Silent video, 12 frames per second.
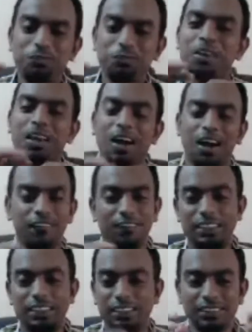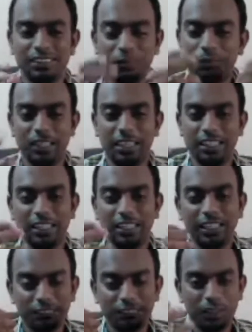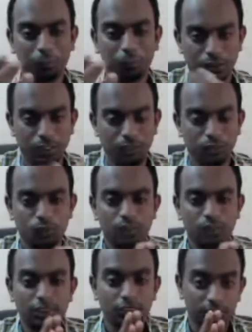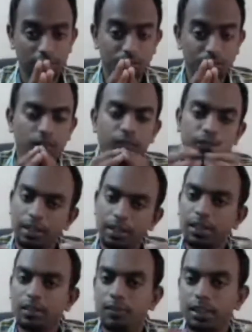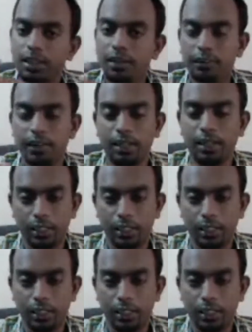office, something like that we are posting. So it is a different variety of data we are getting.